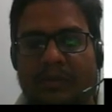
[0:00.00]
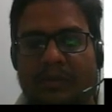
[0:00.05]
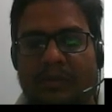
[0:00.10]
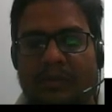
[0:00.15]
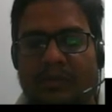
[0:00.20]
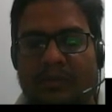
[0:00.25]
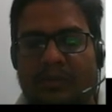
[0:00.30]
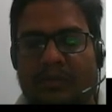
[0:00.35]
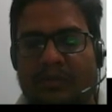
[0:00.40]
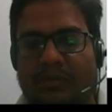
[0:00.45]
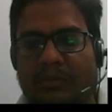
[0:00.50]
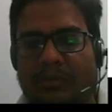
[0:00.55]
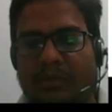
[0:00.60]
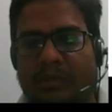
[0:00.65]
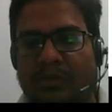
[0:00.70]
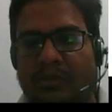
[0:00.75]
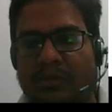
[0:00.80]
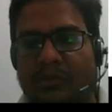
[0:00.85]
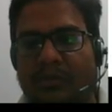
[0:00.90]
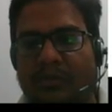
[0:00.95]
So this will be
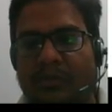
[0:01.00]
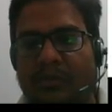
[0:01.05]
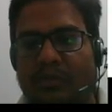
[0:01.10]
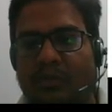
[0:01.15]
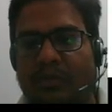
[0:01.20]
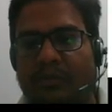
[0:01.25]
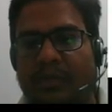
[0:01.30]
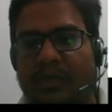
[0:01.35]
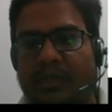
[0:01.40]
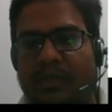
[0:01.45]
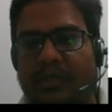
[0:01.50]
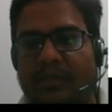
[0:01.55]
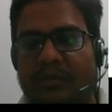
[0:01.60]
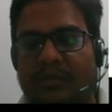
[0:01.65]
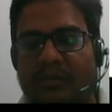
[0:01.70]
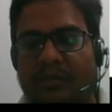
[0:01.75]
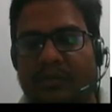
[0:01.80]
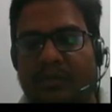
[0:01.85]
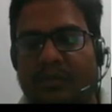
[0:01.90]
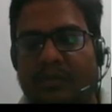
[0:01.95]
equal to 2 by
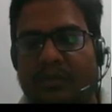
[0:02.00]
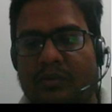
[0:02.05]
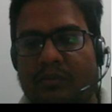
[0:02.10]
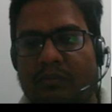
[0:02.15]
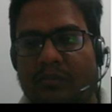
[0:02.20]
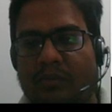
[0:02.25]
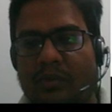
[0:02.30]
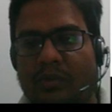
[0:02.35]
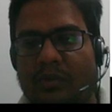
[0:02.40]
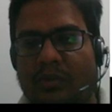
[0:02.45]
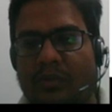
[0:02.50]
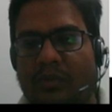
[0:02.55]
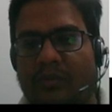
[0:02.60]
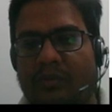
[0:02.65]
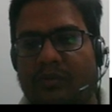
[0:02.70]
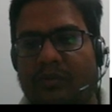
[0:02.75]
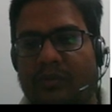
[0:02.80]
mod of,